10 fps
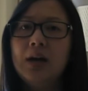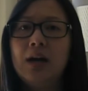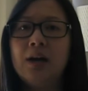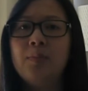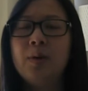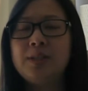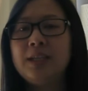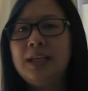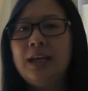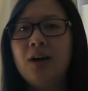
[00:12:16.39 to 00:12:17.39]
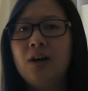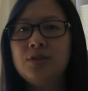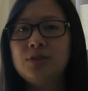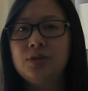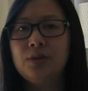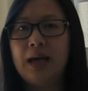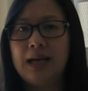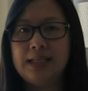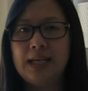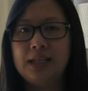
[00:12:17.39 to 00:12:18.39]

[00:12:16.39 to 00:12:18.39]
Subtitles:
Martina also has